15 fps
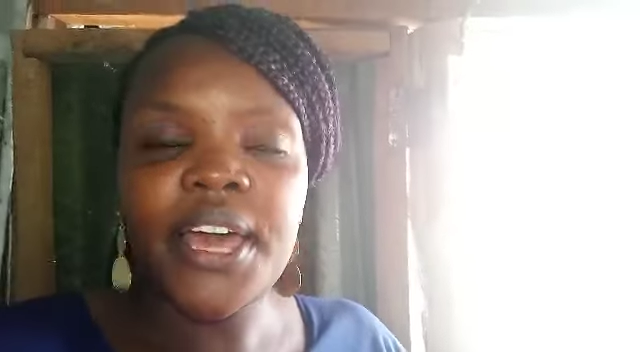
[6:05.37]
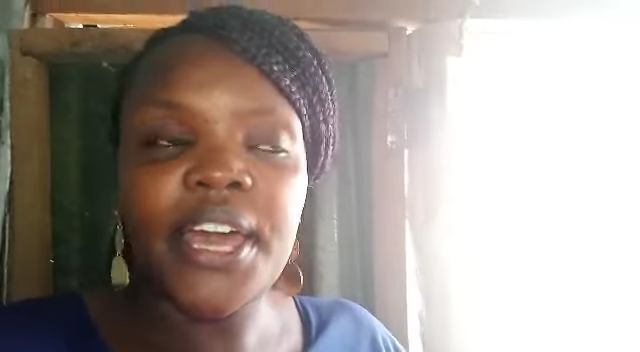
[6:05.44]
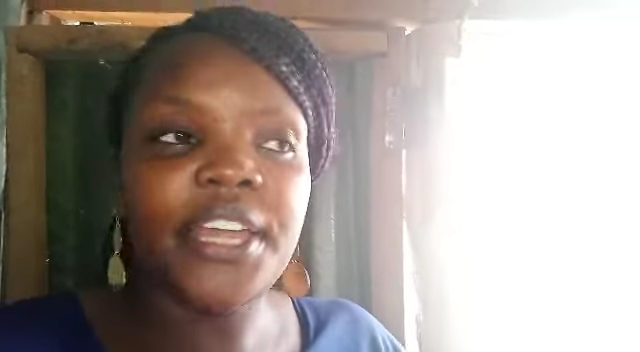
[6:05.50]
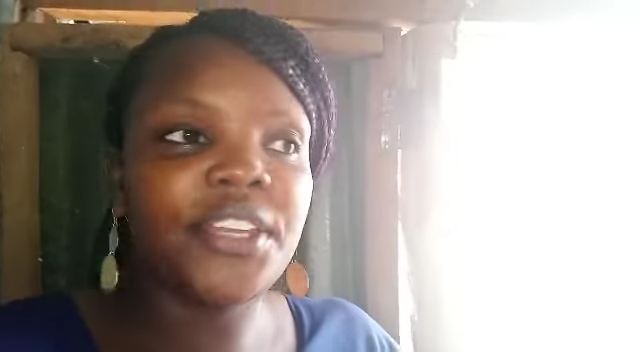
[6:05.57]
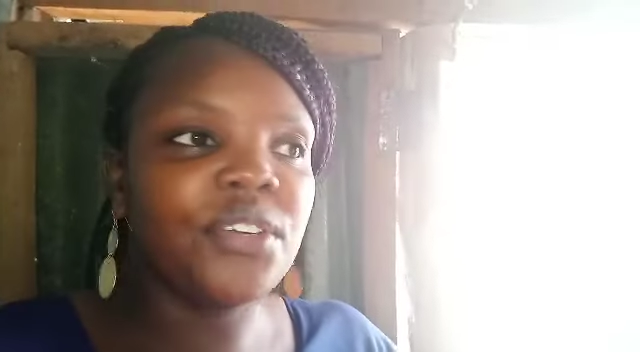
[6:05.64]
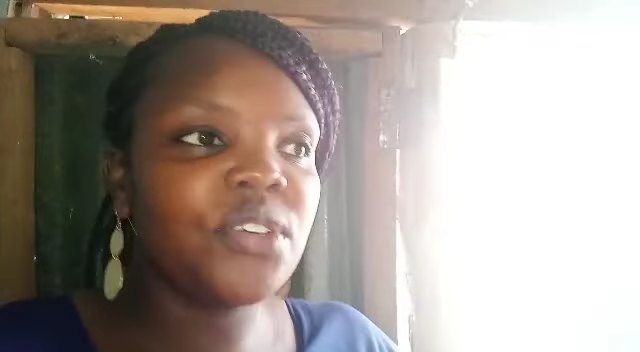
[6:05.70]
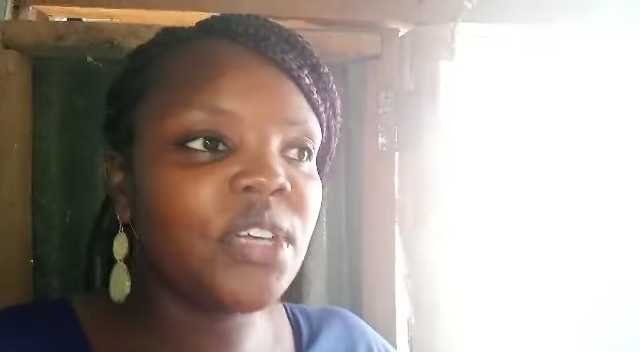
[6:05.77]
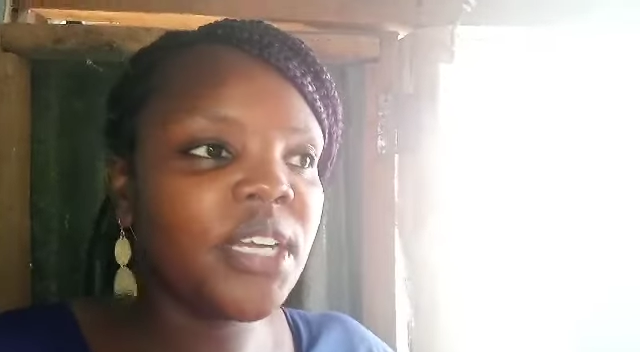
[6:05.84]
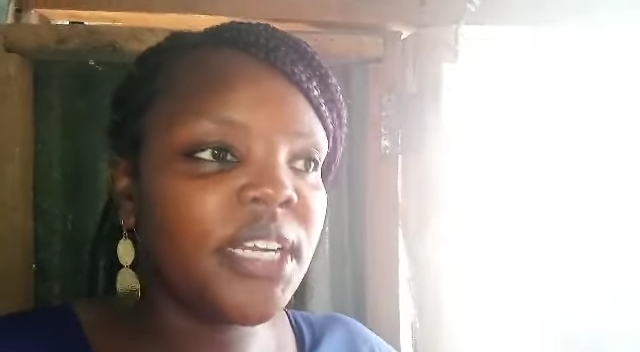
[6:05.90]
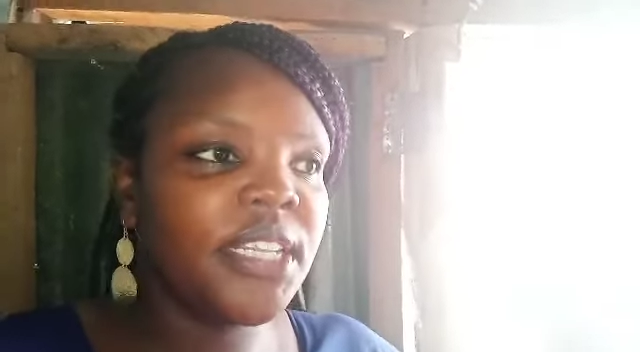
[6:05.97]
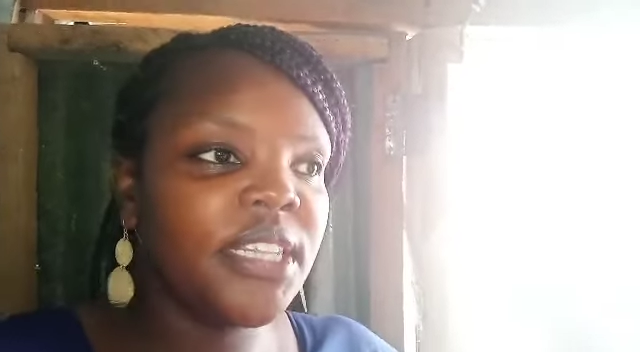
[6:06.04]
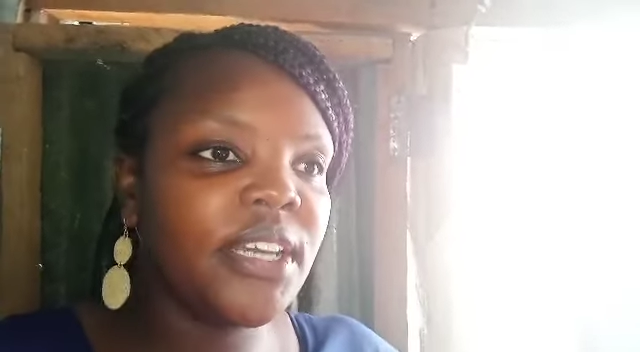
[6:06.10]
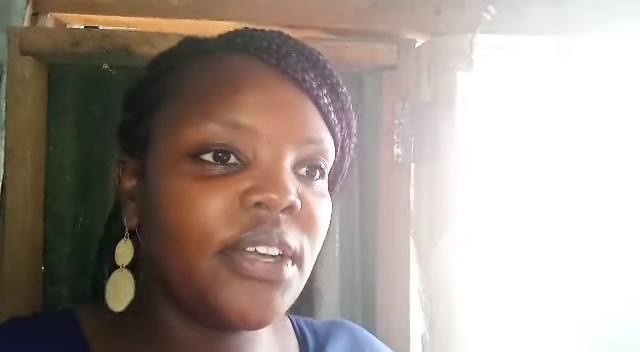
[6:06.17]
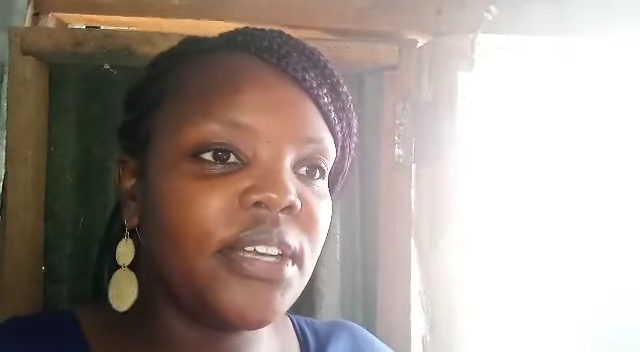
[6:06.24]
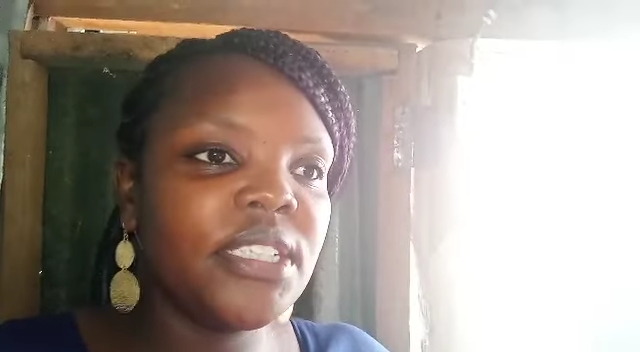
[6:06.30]
and you
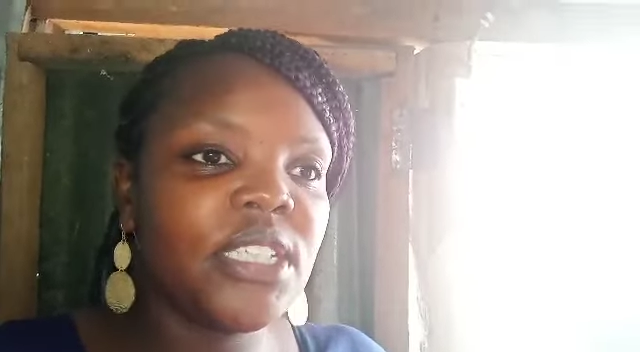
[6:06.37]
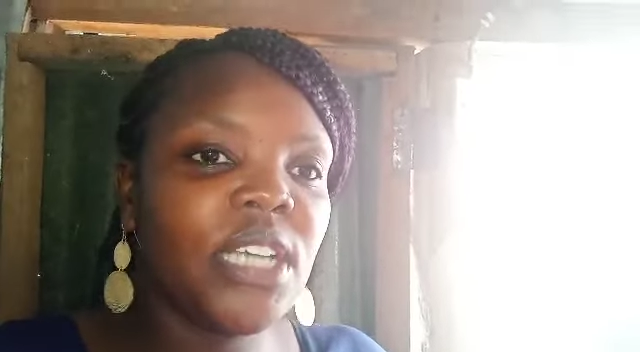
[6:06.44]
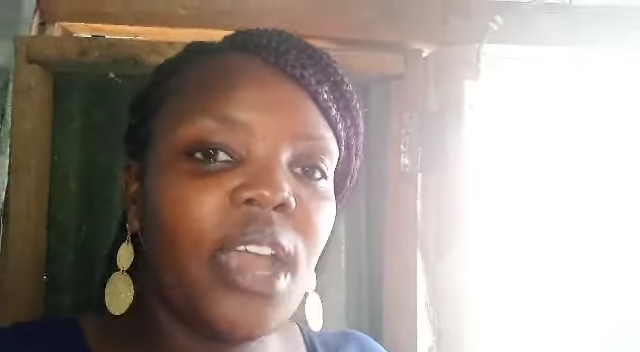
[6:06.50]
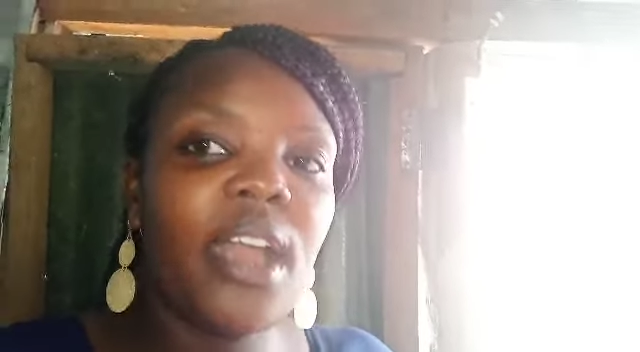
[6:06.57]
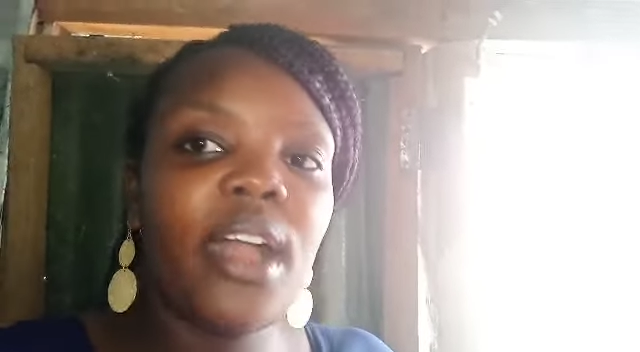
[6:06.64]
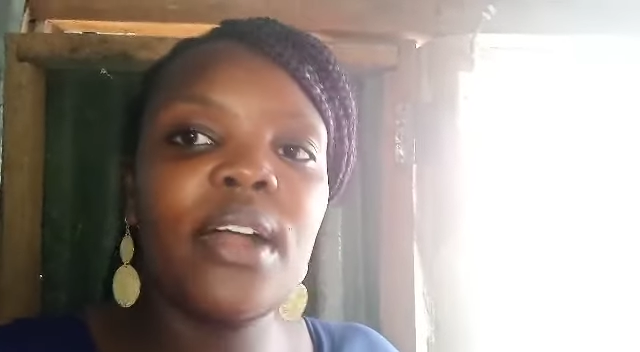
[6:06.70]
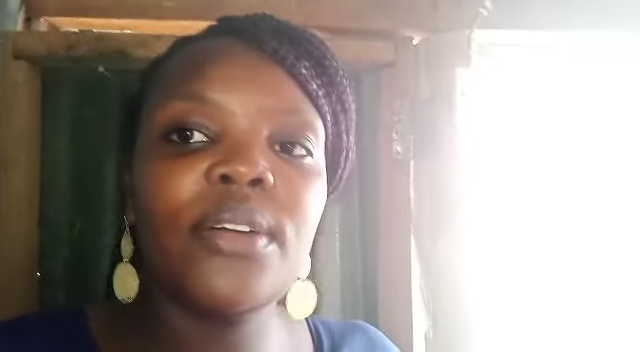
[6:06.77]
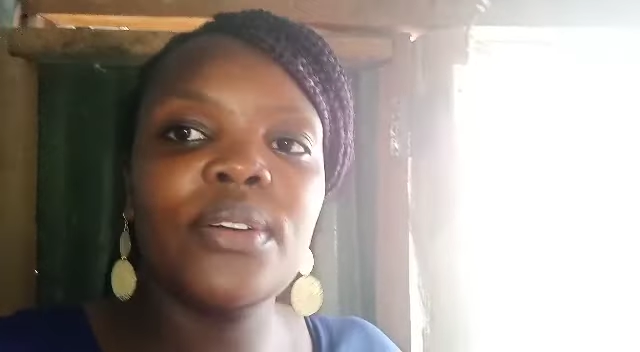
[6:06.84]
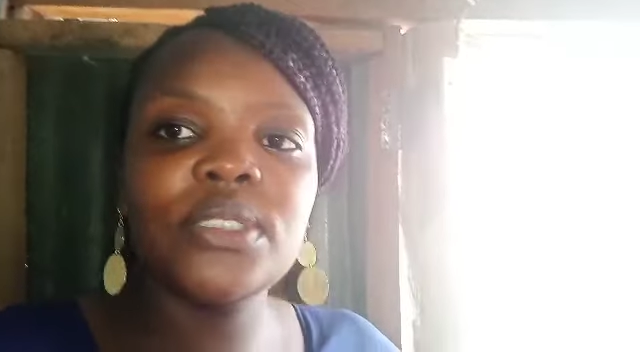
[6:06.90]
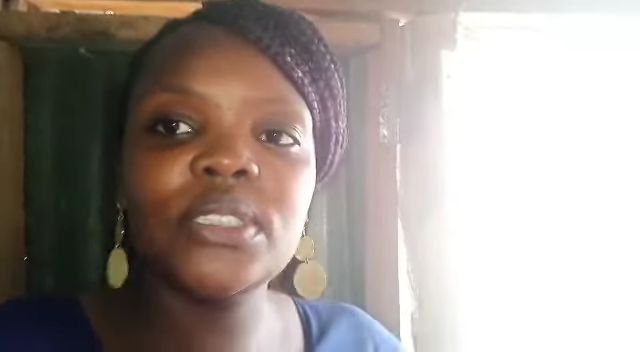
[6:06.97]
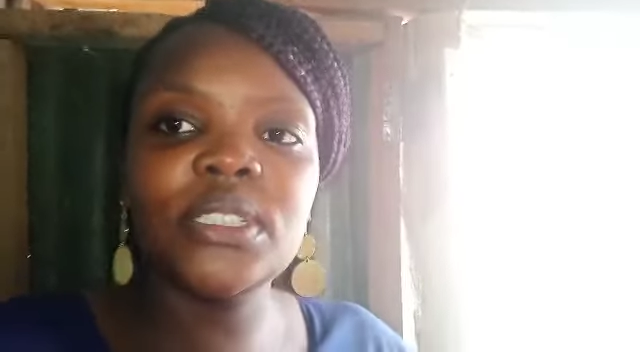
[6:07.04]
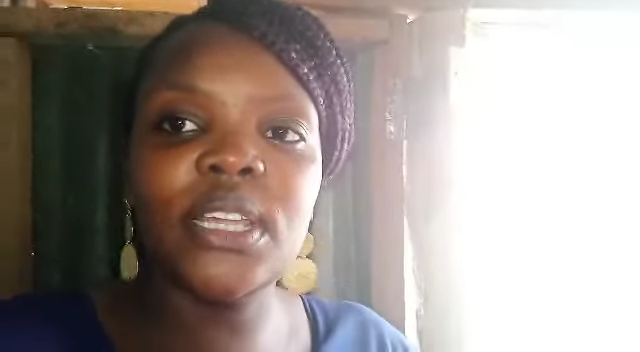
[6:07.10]
clean the entire house,